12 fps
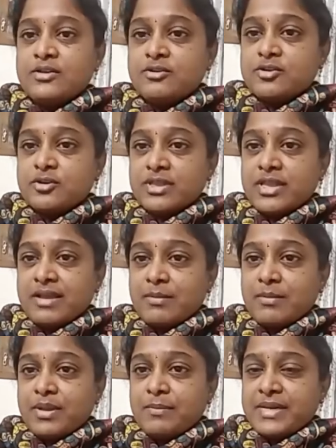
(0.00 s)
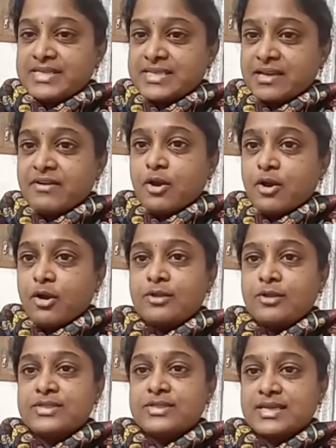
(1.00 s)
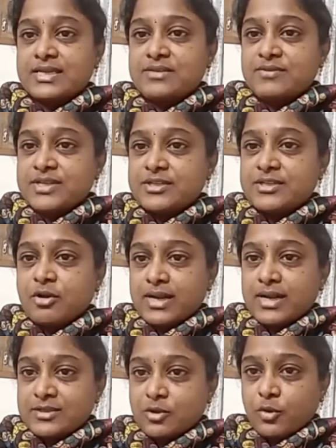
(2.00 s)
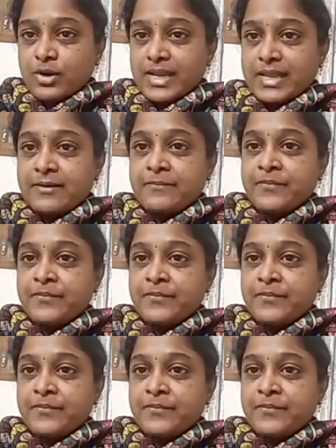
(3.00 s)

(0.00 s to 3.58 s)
So they will be preserving all those things, which is called as hoarding.